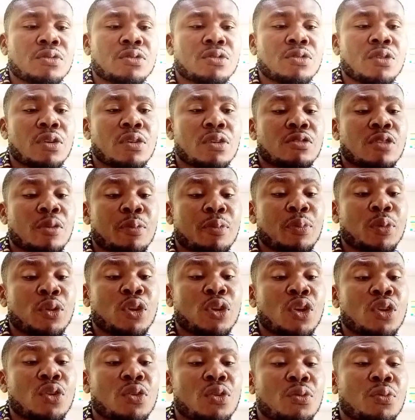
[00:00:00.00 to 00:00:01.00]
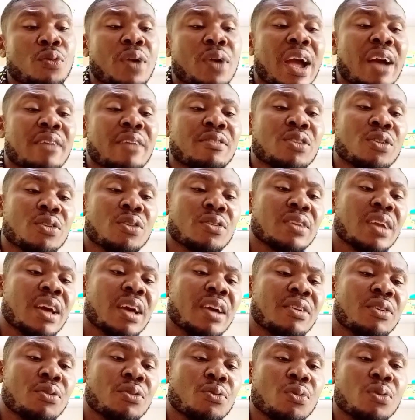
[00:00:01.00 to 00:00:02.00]
So some people don't know we have the
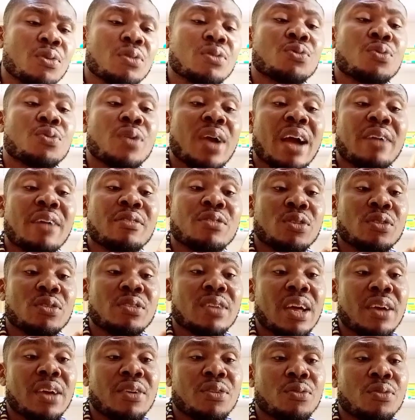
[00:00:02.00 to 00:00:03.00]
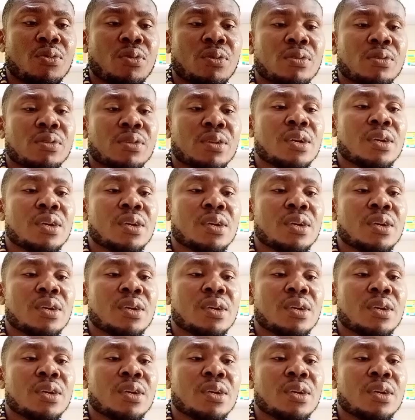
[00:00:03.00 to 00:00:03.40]
ordinary one. We have the ordinary one.